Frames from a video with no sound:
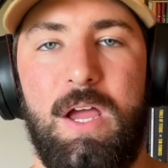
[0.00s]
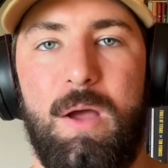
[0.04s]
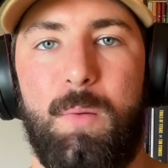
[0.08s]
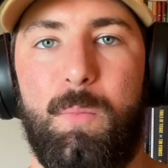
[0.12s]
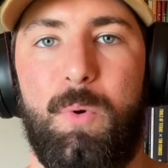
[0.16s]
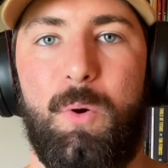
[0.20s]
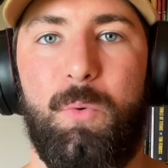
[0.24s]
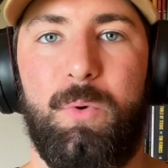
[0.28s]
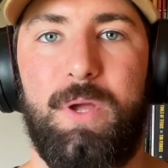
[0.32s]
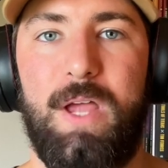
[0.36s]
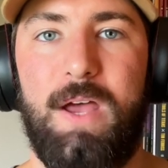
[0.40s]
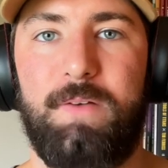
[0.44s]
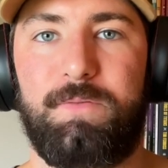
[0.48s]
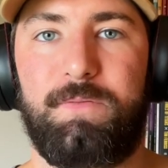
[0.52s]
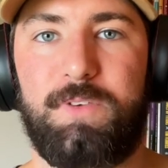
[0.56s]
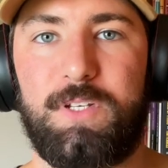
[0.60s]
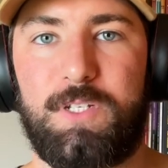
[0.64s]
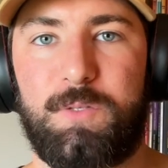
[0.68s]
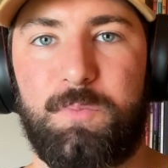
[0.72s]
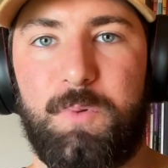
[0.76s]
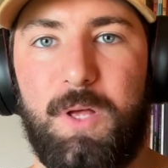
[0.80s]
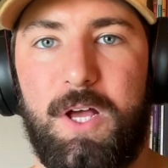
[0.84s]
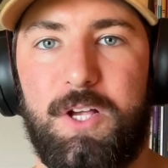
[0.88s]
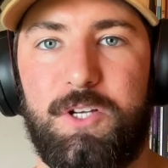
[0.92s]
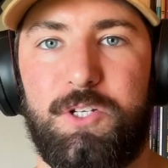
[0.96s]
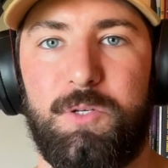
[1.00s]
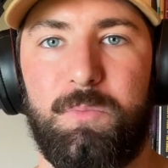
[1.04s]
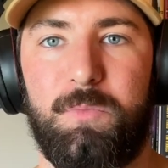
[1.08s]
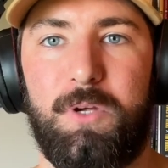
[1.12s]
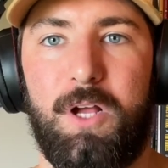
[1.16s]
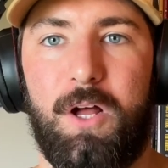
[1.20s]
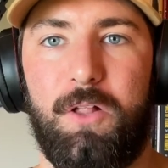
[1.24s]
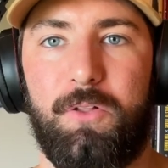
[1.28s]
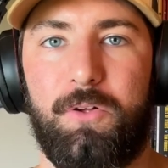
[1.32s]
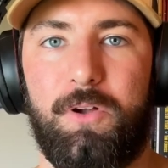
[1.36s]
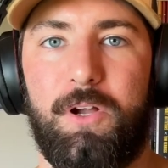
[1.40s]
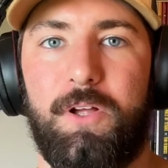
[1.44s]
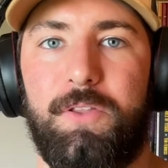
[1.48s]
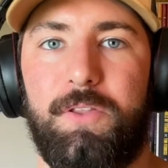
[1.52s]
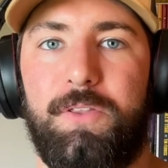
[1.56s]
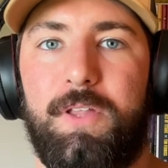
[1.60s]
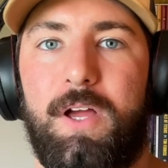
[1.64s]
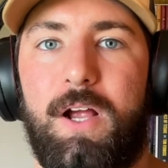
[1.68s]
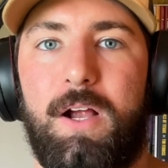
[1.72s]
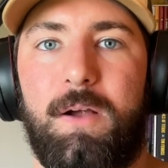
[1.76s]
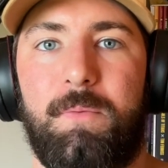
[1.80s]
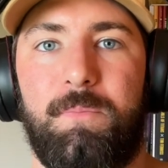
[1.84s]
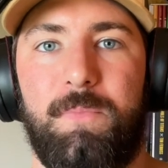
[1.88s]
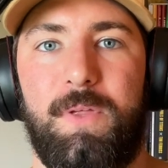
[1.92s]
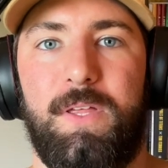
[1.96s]
But we have to splash some color in
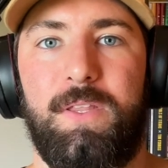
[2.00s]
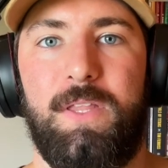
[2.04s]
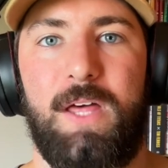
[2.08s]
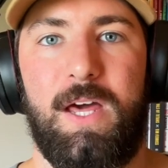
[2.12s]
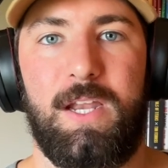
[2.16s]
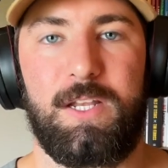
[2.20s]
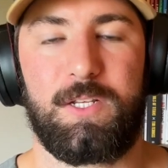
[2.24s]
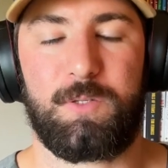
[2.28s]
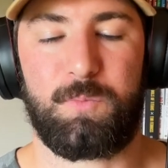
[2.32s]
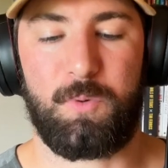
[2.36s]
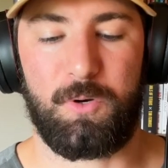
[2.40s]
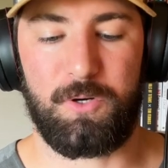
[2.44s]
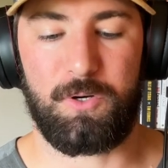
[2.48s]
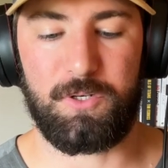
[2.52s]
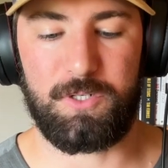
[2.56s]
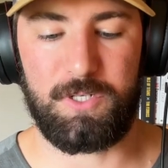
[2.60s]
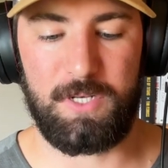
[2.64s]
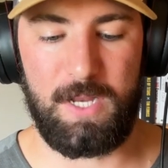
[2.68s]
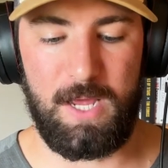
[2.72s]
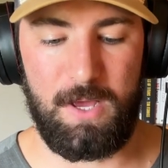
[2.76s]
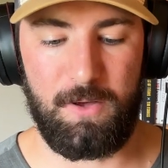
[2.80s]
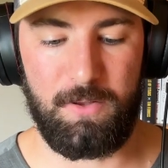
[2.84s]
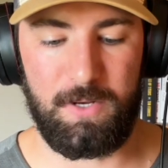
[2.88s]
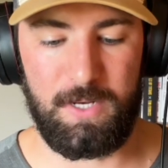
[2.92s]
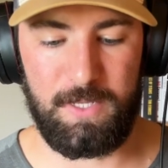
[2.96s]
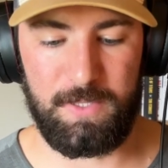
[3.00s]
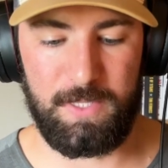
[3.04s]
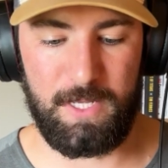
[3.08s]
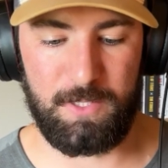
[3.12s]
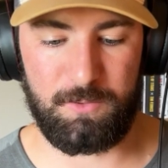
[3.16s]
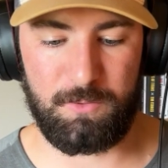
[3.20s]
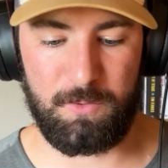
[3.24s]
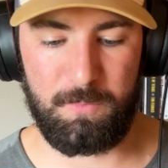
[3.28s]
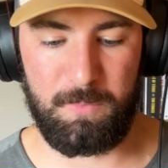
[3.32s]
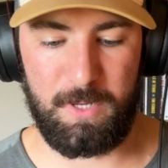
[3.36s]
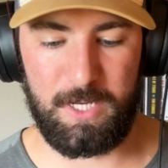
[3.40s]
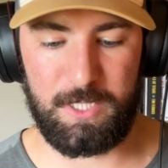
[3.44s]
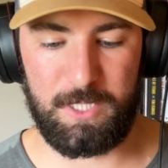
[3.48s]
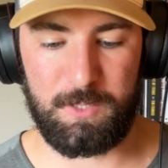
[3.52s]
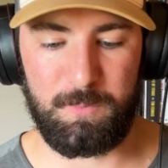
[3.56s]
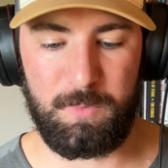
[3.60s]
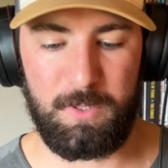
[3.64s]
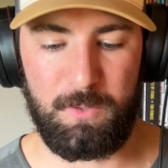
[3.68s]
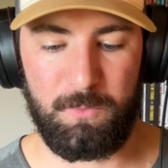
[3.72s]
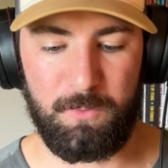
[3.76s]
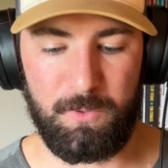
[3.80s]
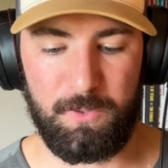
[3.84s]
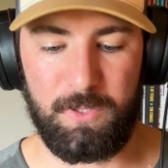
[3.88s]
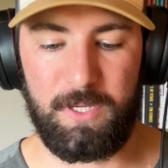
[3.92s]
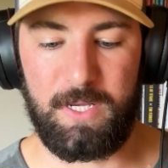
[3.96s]
there, and that is personality, and that's what makes me
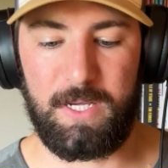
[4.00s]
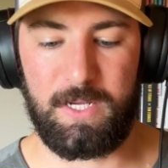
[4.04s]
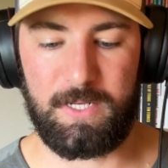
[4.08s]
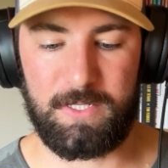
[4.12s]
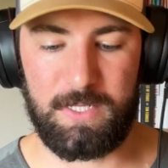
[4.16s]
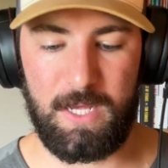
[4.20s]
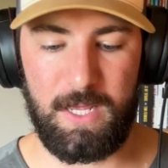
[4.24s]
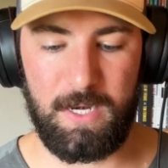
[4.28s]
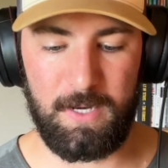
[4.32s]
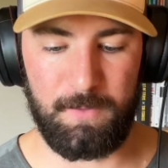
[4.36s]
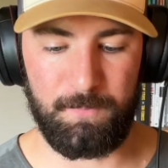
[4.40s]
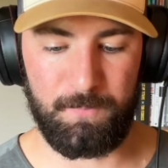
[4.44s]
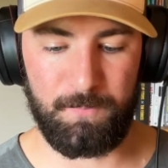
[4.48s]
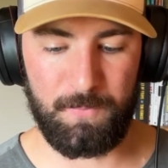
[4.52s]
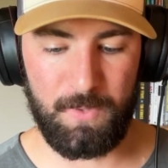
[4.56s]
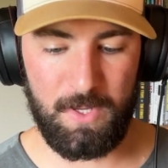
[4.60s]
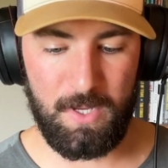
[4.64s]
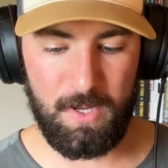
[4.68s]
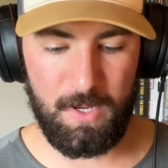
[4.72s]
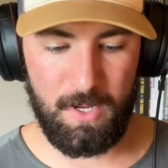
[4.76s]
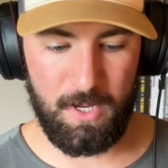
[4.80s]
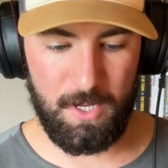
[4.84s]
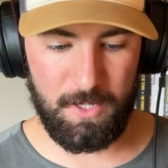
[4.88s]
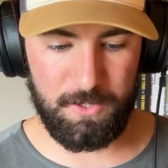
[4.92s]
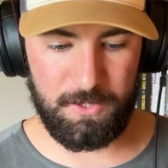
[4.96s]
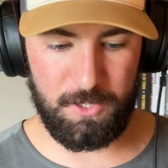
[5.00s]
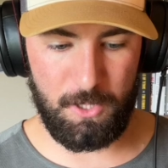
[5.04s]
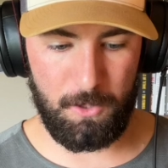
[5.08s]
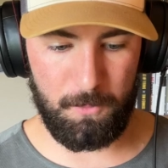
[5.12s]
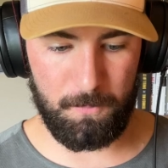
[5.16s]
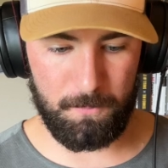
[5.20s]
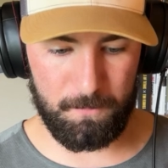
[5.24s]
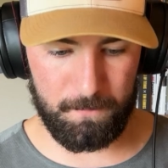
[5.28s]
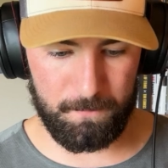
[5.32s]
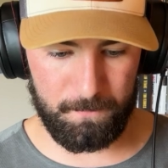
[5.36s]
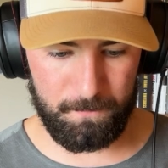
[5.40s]
really excited. So,